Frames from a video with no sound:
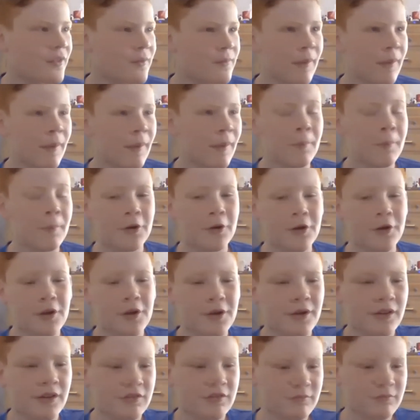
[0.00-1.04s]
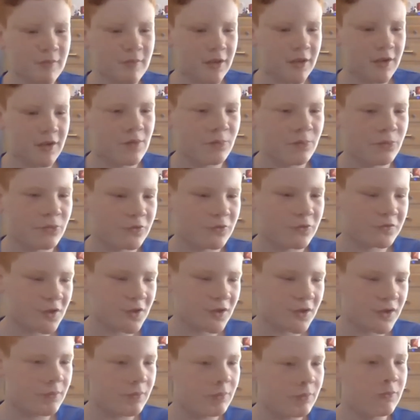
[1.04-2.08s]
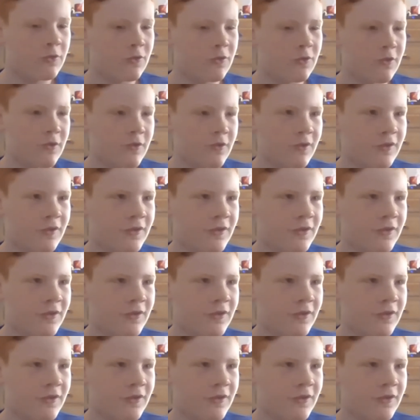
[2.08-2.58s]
Matt Martin, I've met a couple of times.